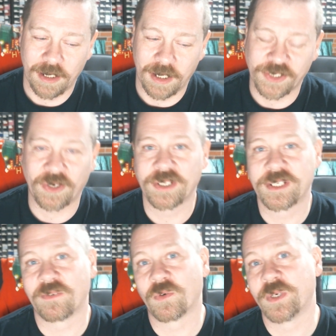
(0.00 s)
started
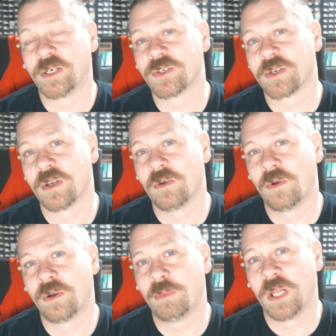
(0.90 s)
several years ago
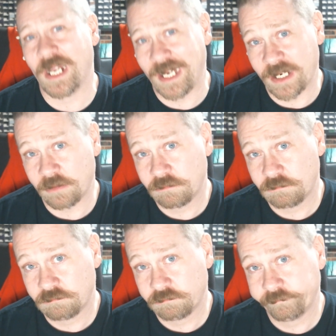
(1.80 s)
on a plan,
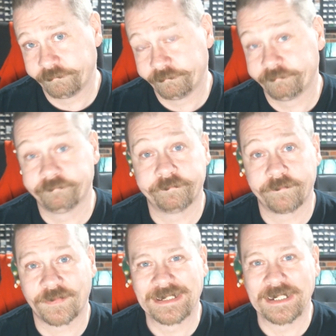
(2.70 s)

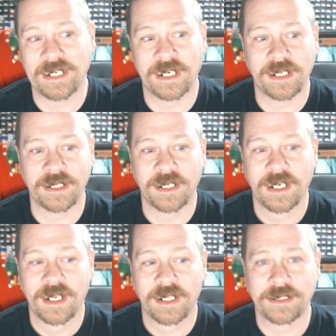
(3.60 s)
and
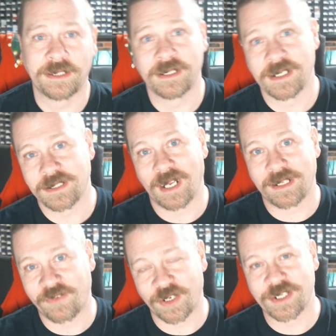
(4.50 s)
this is like
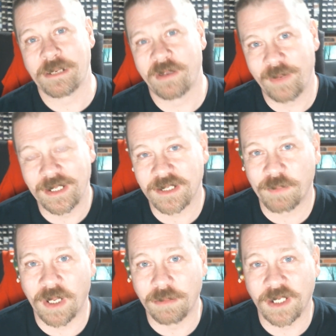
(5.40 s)
the first time I've made this
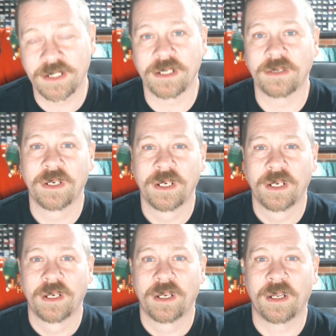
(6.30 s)
public. So
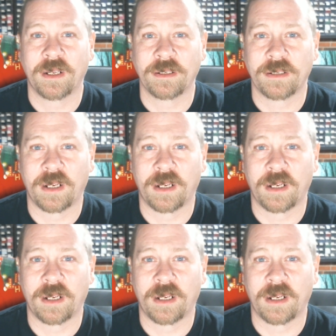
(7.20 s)
a